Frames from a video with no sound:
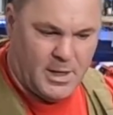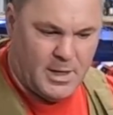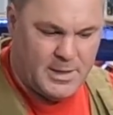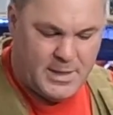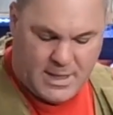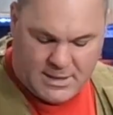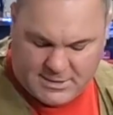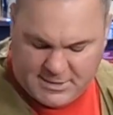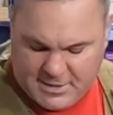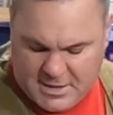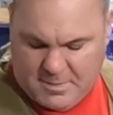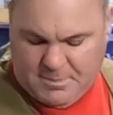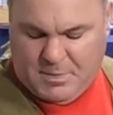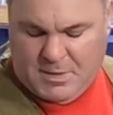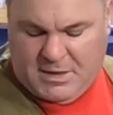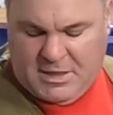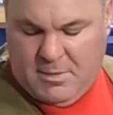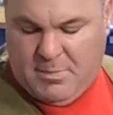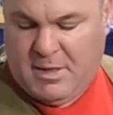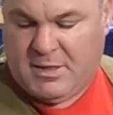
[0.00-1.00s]
Next up, I
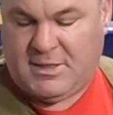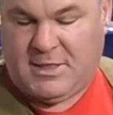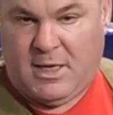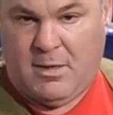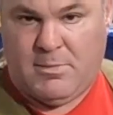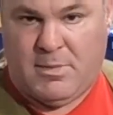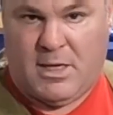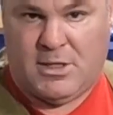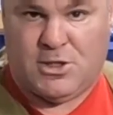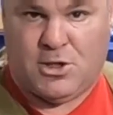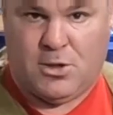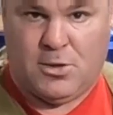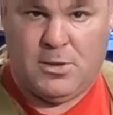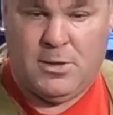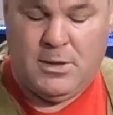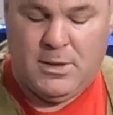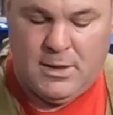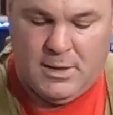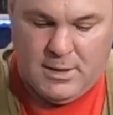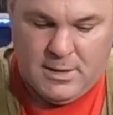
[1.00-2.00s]
keep my tape measure.
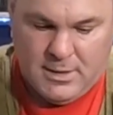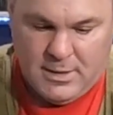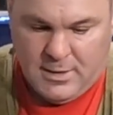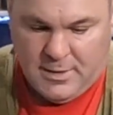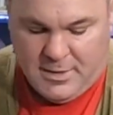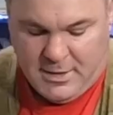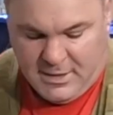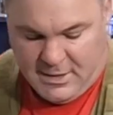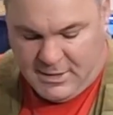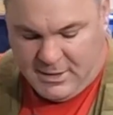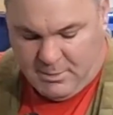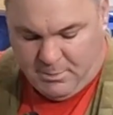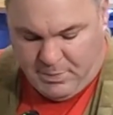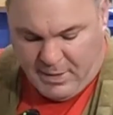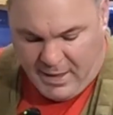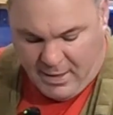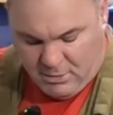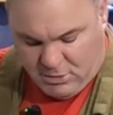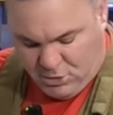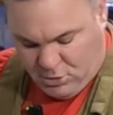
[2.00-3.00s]
This
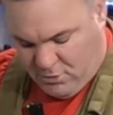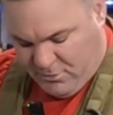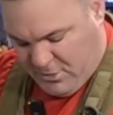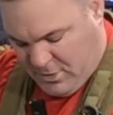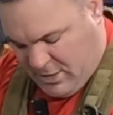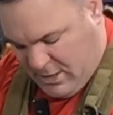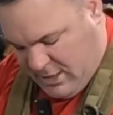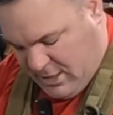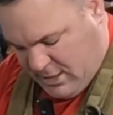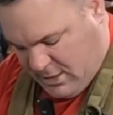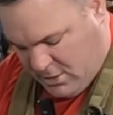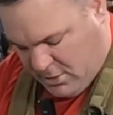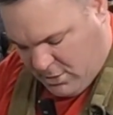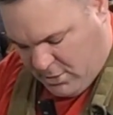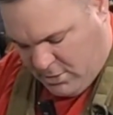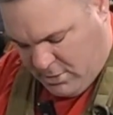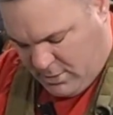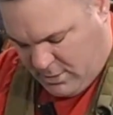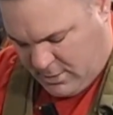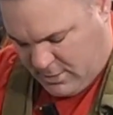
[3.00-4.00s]
pouch over
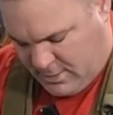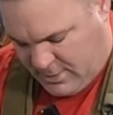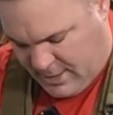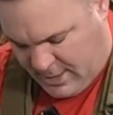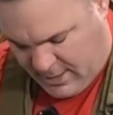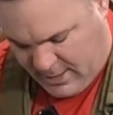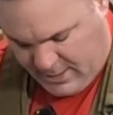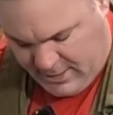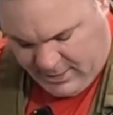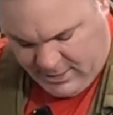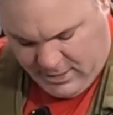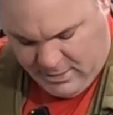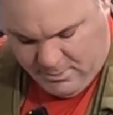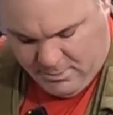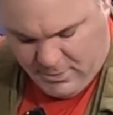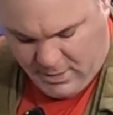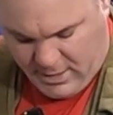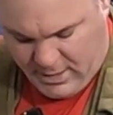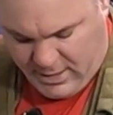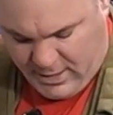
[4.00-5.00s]
here that I keep
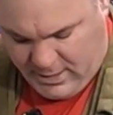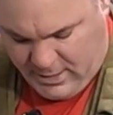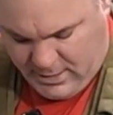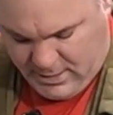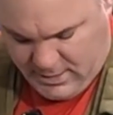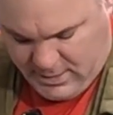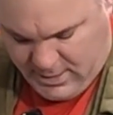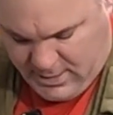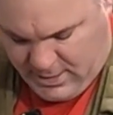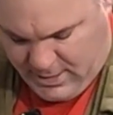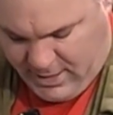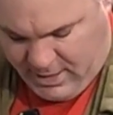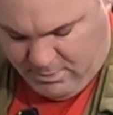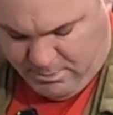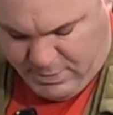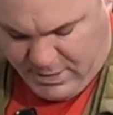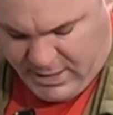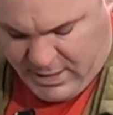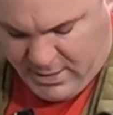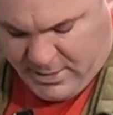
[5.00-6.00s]
my
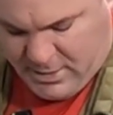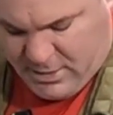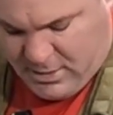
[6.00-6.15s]
headband